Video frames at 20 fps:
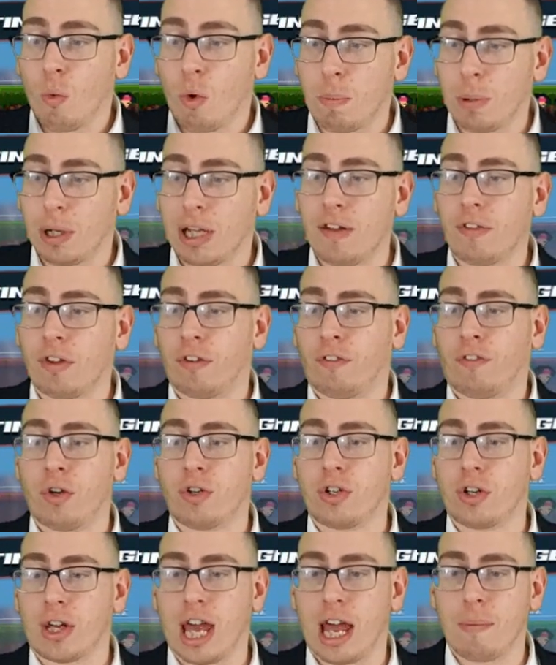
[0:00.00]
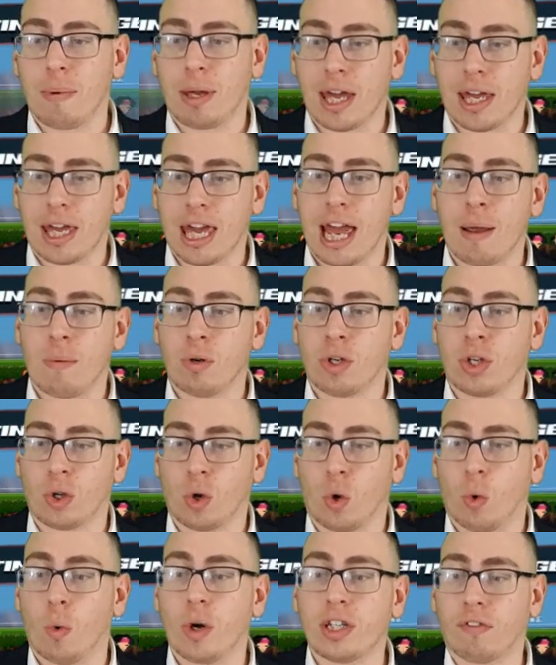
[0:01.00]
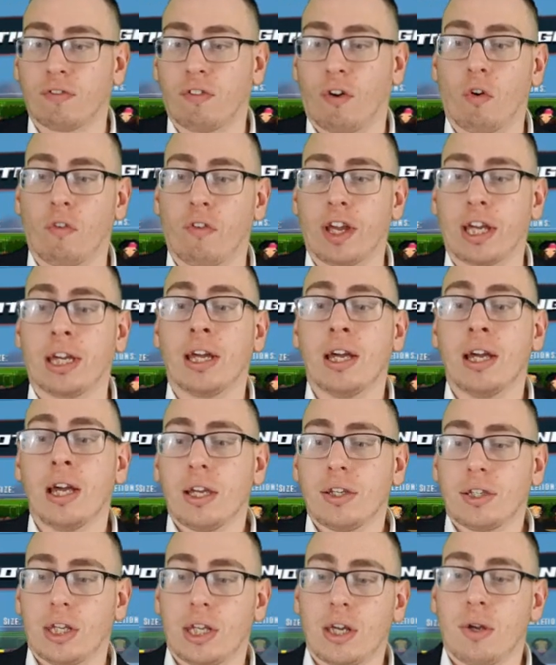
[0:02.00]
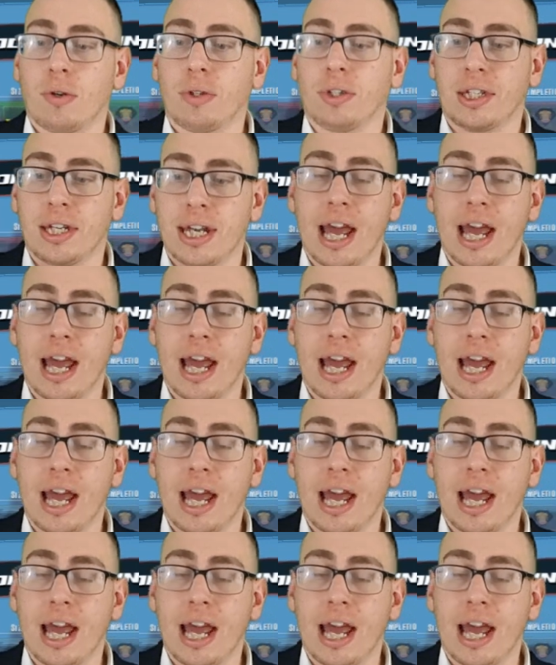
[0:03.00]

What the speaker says: We believe that the future of gaming is a game which is always evolving to the users.